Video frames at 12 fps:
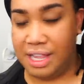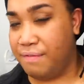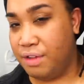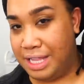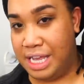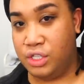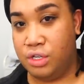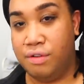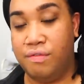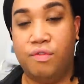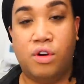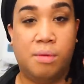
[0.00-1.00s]
level
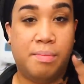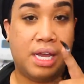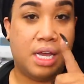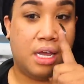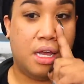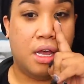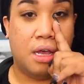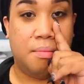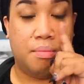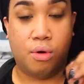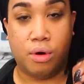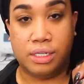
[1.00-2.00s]
laser for my
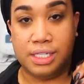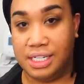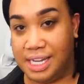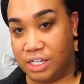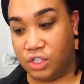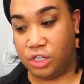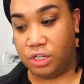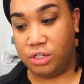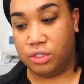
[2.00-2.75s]
pores and texture.